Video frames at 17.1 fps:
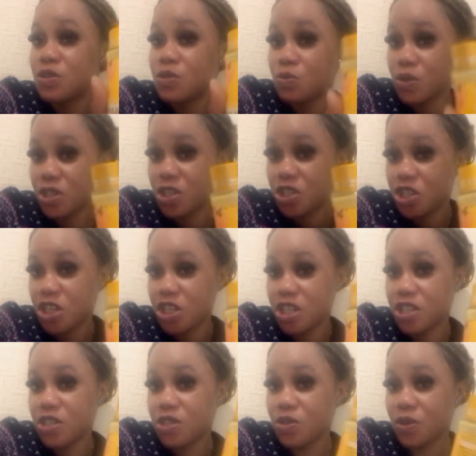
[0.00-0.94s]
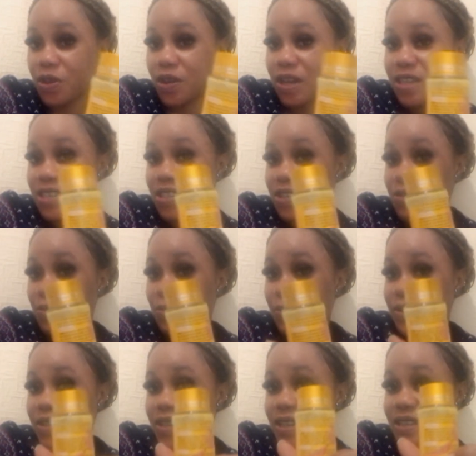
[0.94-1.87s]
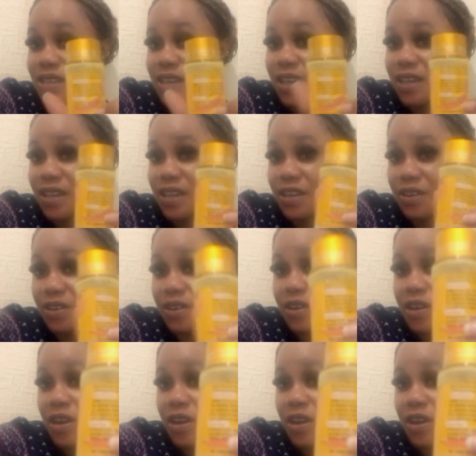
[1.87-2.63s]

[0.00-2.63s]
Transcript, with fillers: sweet chili so you can see it's represented here